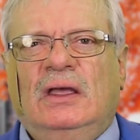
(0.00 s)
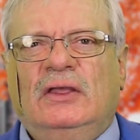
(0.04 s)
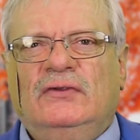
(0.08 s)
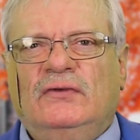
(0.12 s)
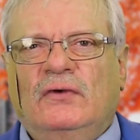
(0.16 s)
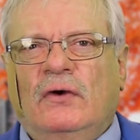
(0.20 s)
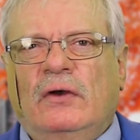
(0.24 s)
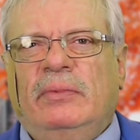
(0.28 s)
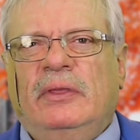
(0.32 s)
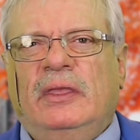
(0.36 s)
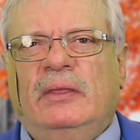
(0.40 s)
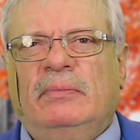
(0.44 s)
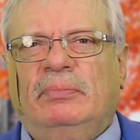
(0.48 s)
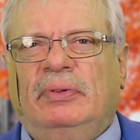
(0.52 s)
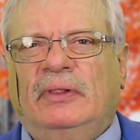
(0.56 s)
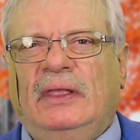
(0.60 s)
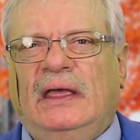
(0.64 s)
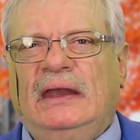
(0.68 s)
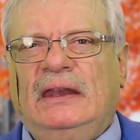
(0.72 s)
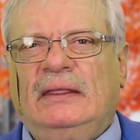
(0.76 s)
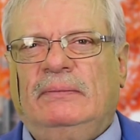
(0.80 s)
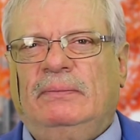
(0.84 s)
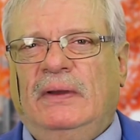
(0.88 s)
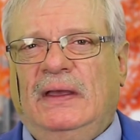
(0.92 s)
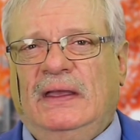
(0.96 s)
soybean
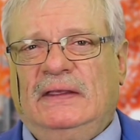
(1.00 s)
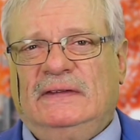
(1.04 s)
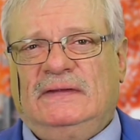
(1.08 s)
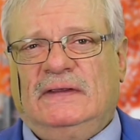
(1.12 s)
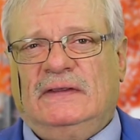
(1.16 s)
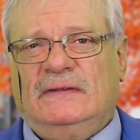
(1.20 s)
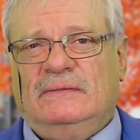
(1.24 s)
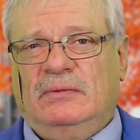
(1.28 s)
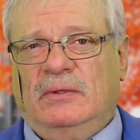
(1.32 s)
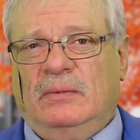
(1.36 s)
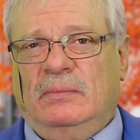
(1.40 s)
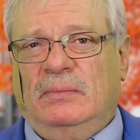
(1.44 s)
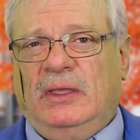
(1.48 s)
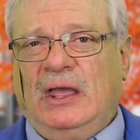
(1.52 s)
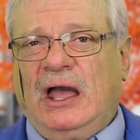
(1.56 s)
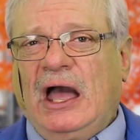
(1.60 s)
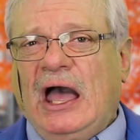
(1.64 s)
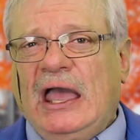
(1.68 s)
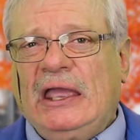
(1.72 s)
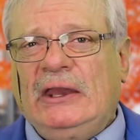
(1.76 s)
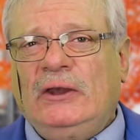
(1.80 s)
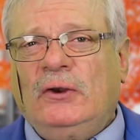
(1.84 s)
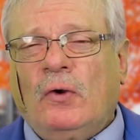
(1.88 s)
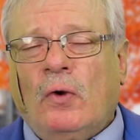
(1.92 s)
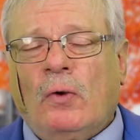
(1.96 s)
planting pace has been
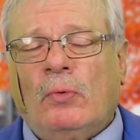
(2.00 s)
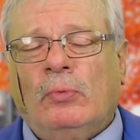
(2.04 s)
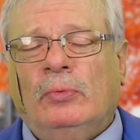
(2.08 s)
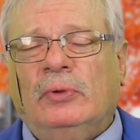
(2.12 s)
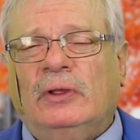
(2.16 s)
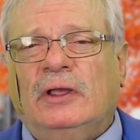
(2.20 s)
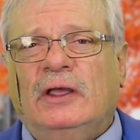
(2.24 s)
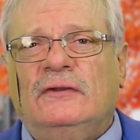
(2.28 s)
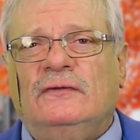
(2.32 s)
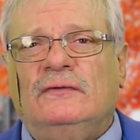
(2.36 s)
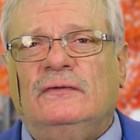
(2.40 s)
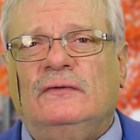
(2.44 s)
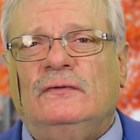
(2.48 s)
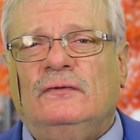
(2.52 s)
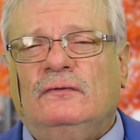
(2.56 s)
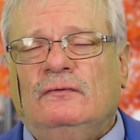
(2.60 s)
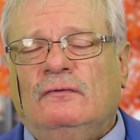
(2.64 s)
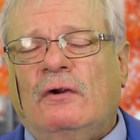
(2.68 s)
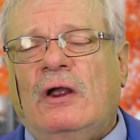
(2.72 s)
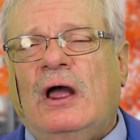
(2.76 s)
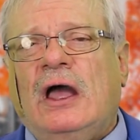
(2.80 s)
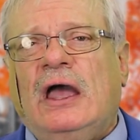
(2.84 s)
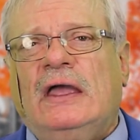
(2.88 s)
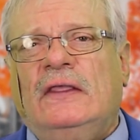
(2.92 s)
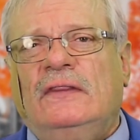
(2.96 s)
behind normal because it's
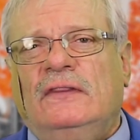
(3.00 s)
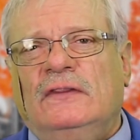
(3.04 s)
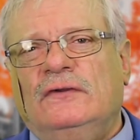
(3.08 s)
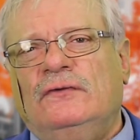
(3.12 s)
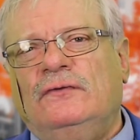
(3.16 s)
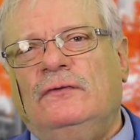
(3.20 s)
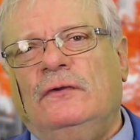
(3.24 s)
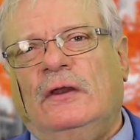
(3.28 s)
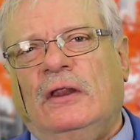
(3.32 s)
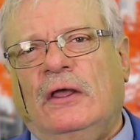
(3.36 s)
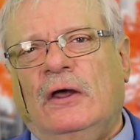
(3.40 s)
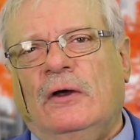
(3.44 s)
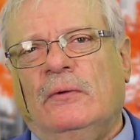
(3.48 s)
dry, and this should